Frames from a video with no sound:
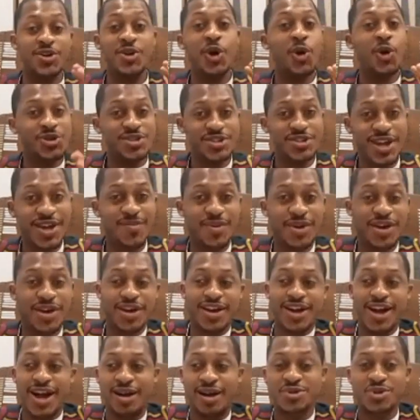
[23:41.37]
So
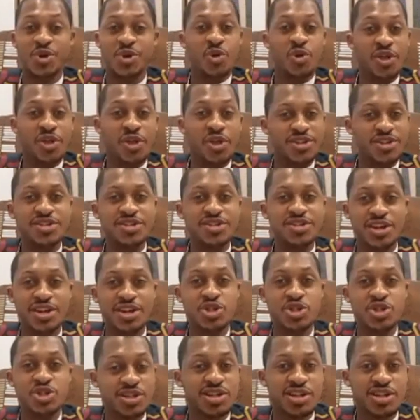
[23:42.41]
that distinction
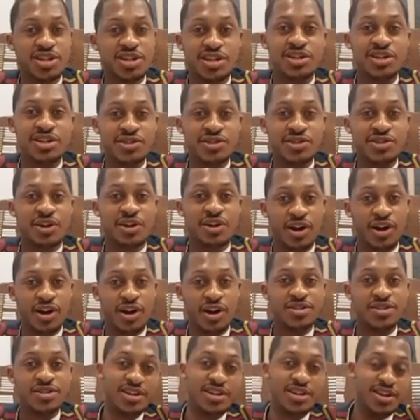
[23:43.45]
kid in the class,
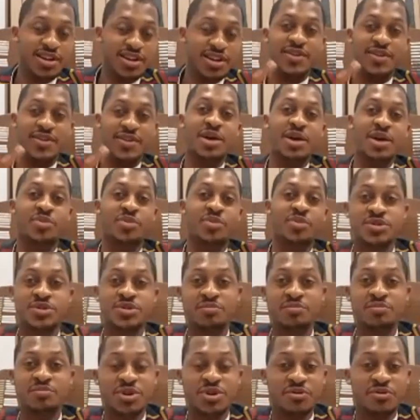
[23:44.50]
let that person be your
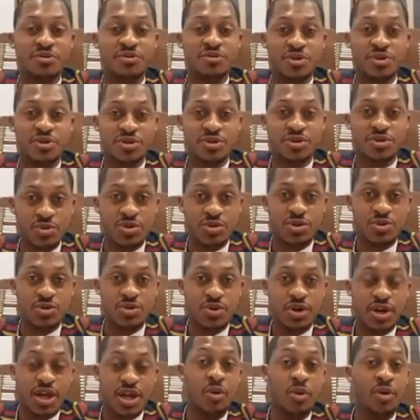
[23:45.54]
first go-to.
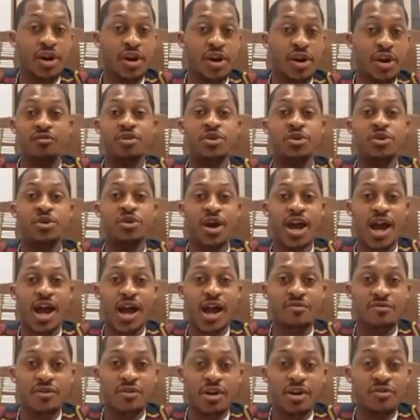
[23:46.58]
Whatever you have,
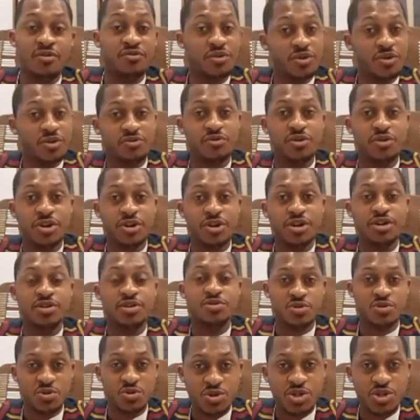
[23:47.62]
feel free to
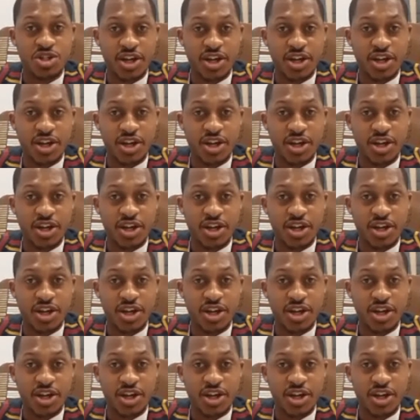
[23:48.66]
share.